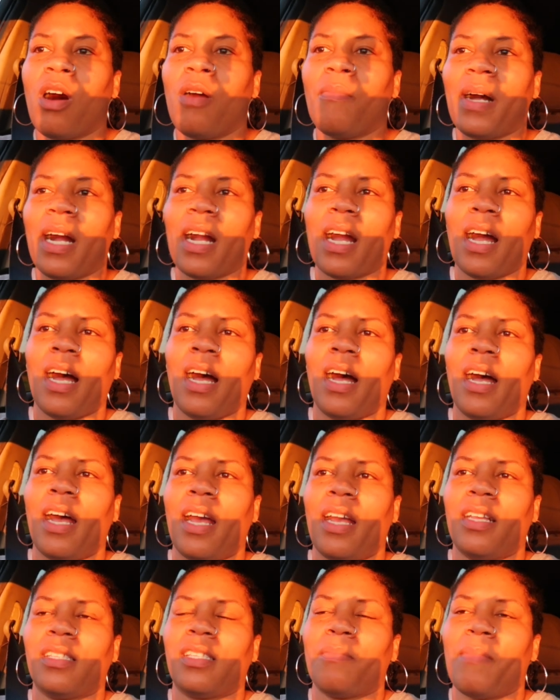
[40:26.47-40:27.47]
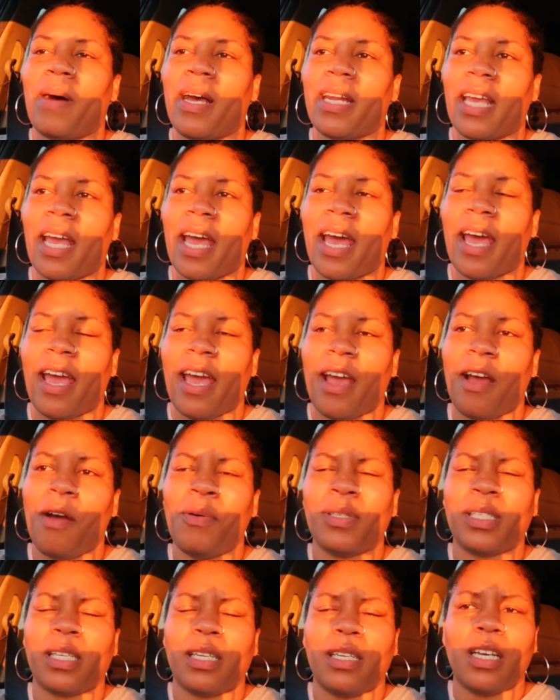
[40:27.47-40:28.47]
oh my god, somebody had, it
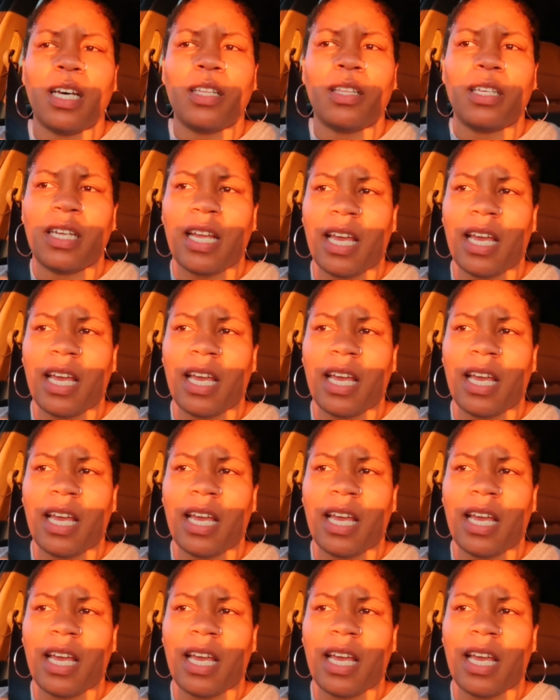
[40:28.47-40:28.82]
was another